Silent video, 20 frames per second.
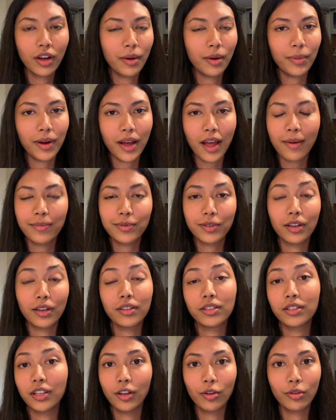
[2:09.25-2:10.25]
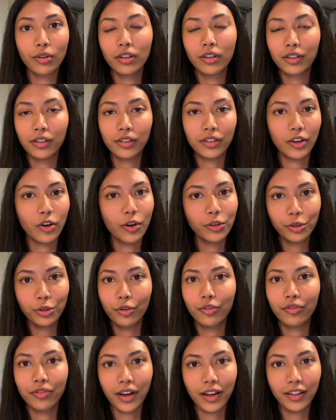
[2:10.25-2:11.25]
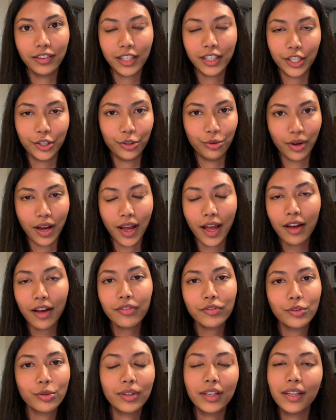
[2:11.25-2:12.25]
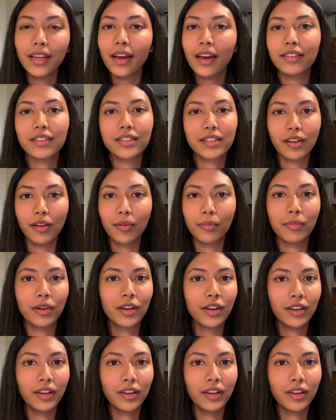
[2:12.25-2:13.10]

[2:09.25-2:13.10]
perhaps a singular audio file that you have to get some